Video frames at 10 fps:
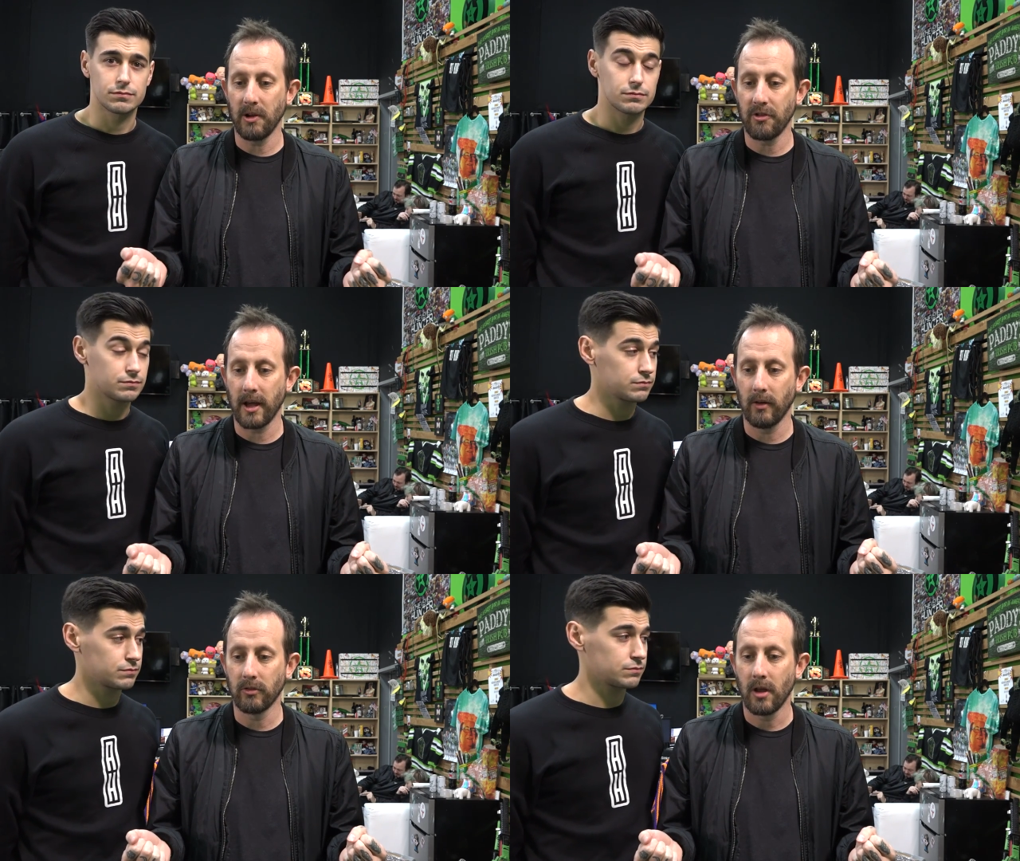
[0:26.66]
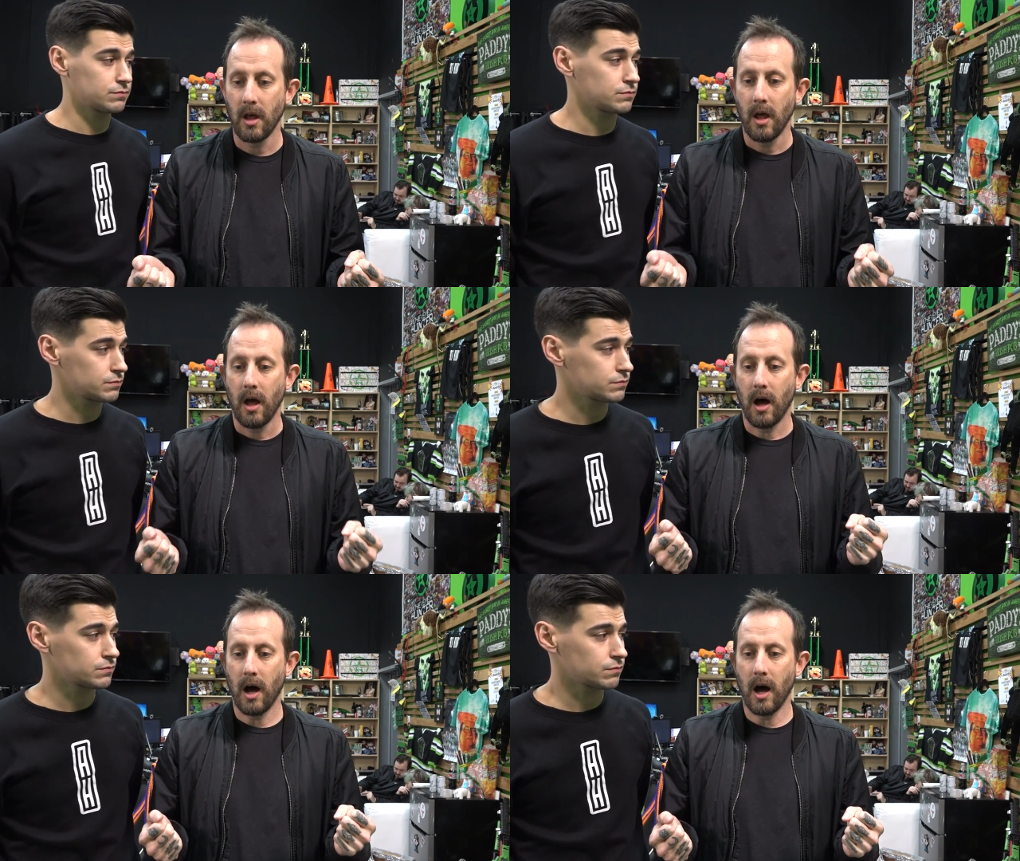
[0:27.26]
Speaker 1: Play channels,
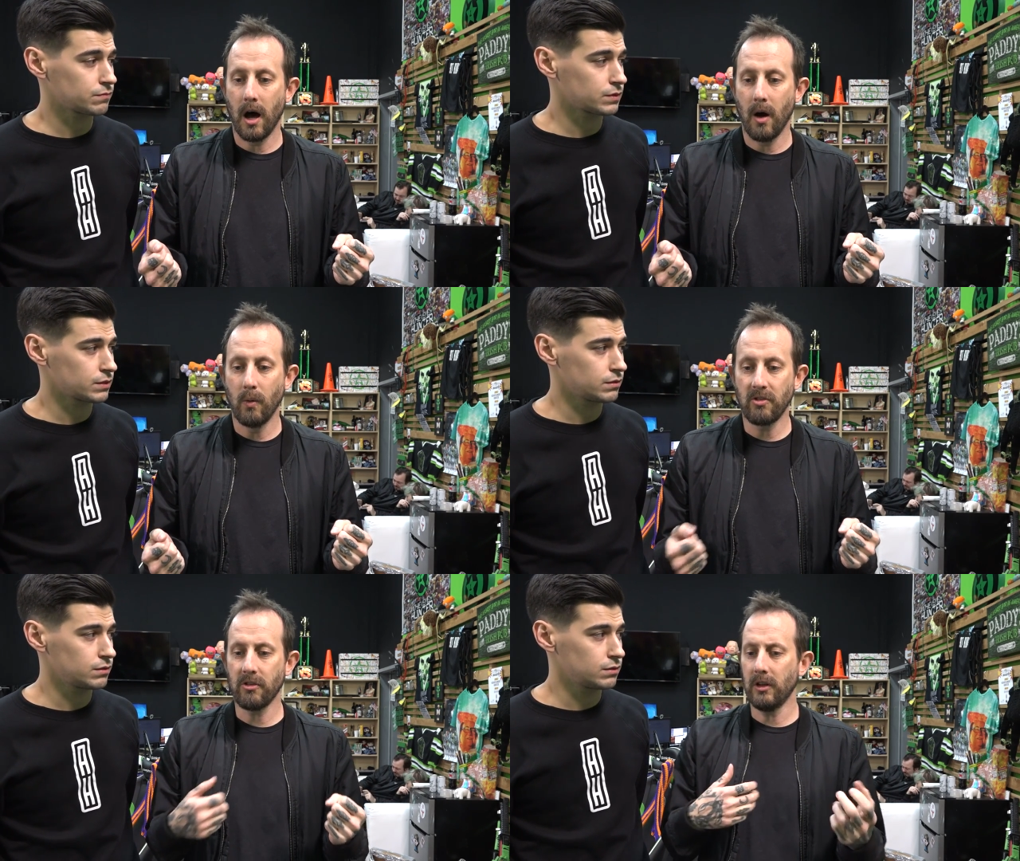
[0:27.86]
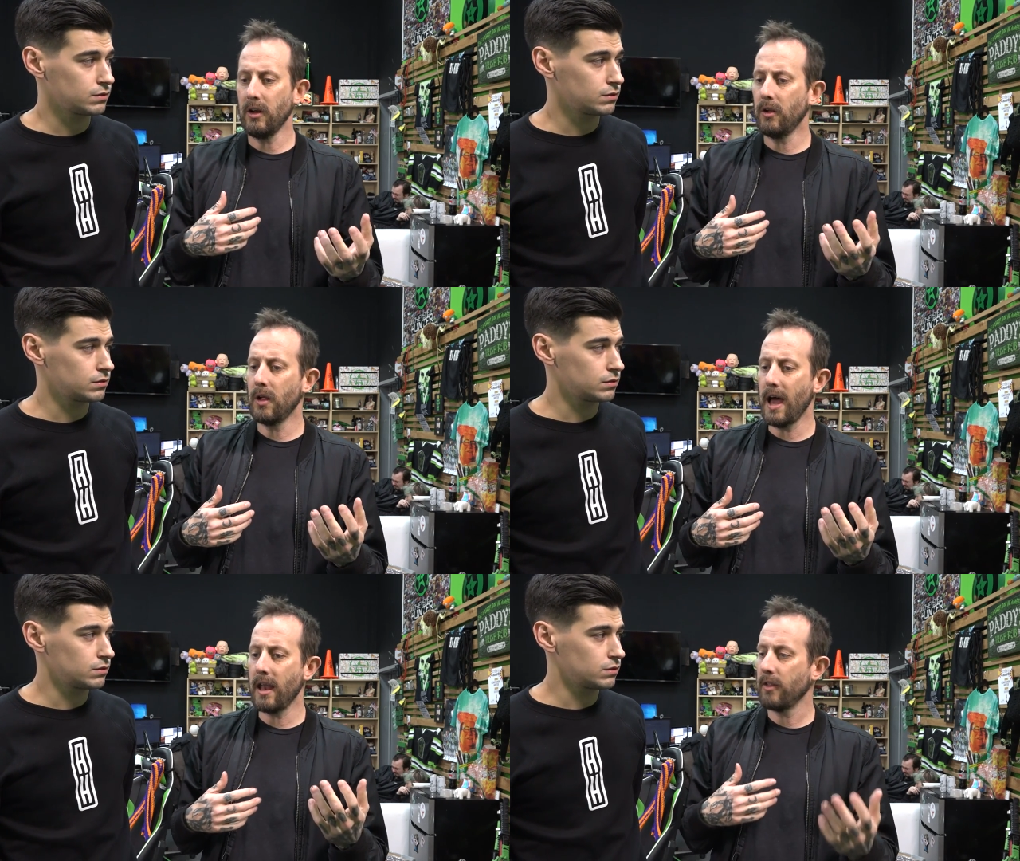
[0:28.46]
which is a
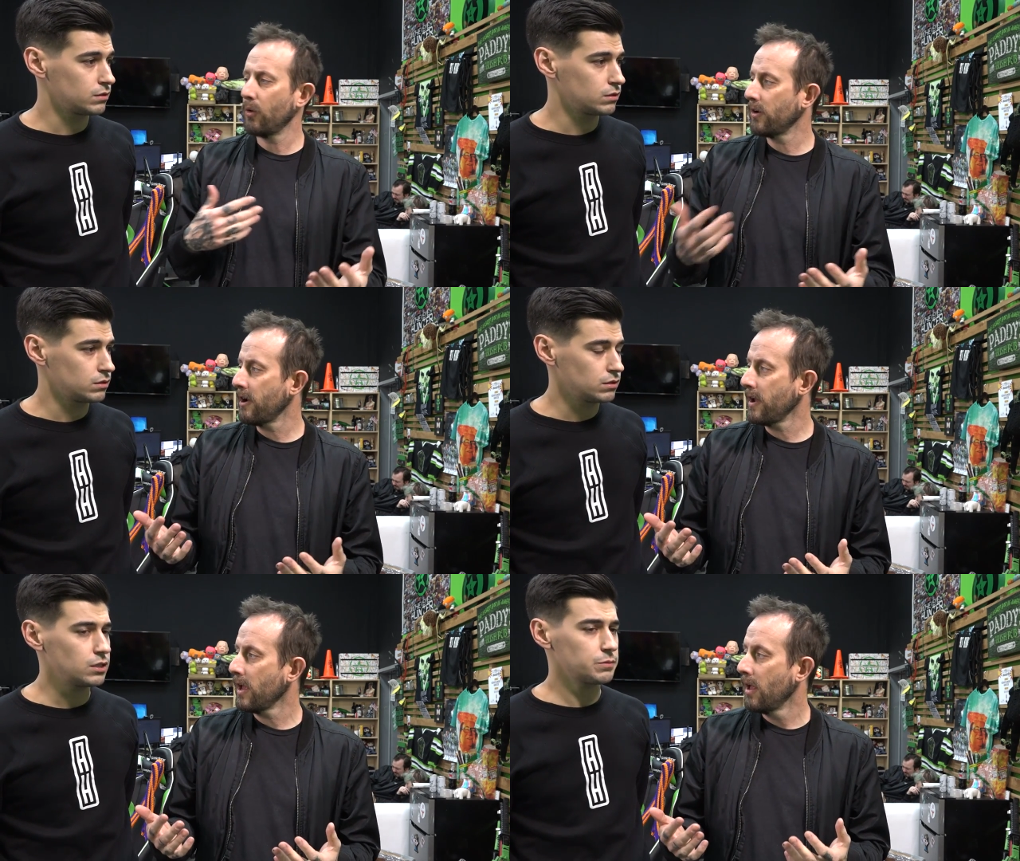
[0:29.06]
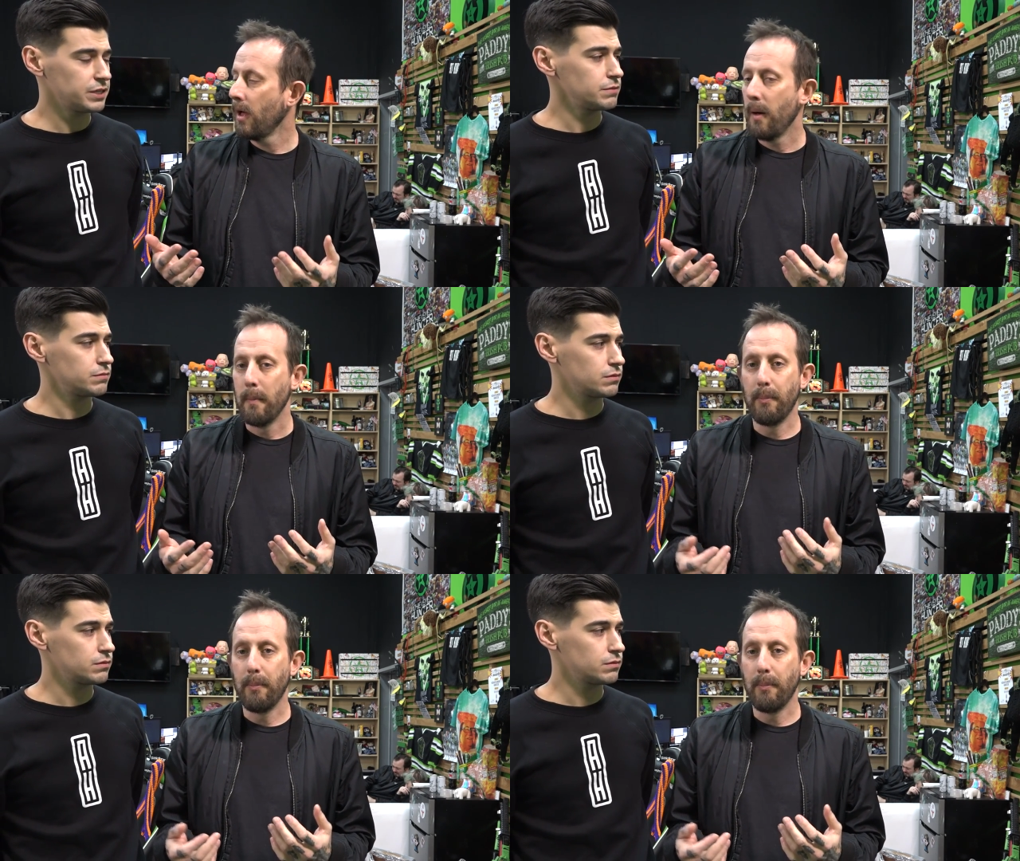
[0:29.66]
little out of the ordinary. A little bit.